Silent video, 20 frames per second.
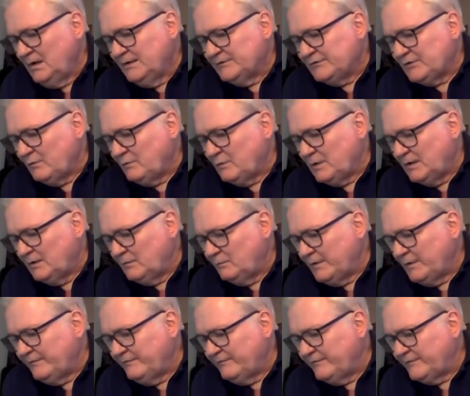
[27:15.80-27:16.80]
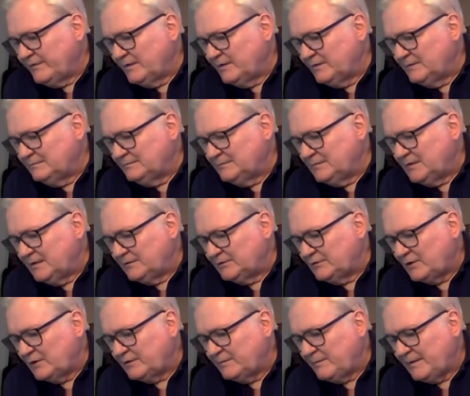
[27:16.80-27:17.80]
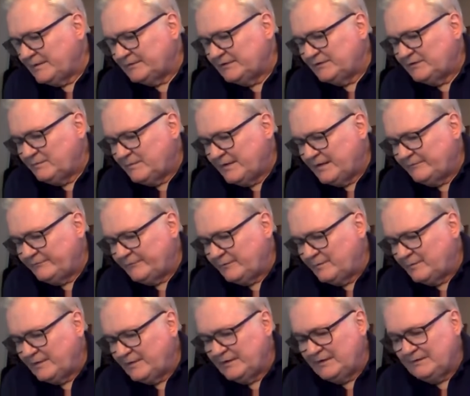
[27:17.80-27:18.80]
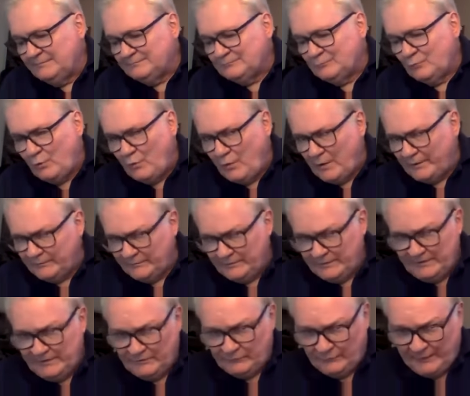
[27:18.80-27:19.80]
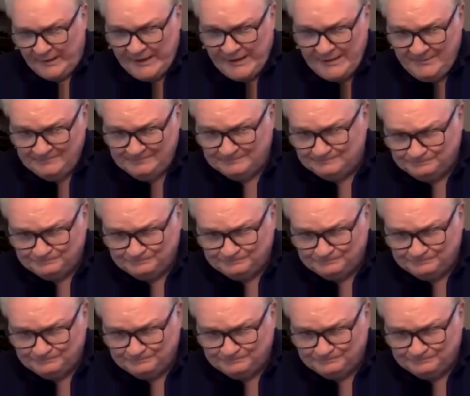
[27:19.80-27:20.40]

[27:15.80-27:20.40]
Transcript: So we've talked about the demand for money. What are the three